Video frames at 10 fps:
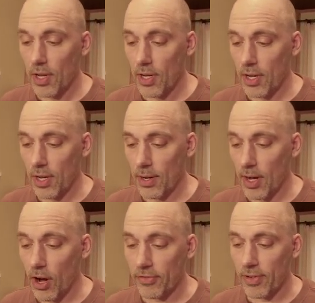
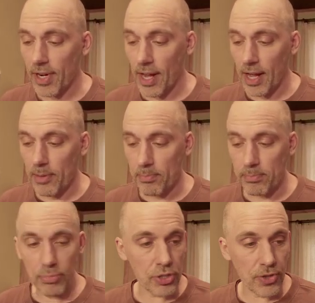after I
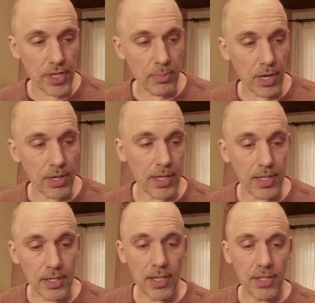push this button
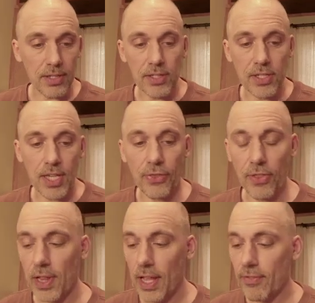and set
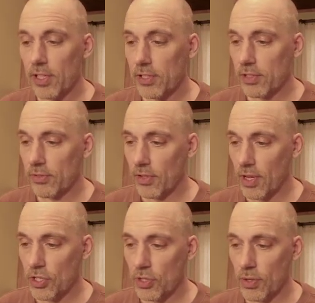the level
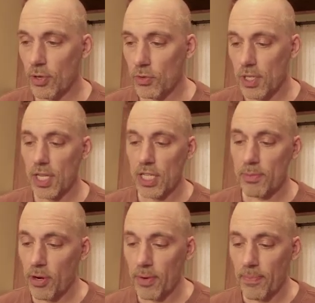to the most intense
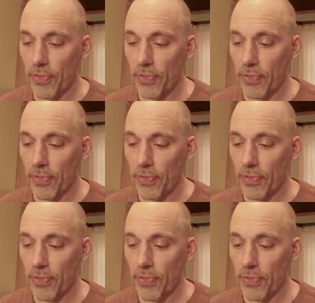part.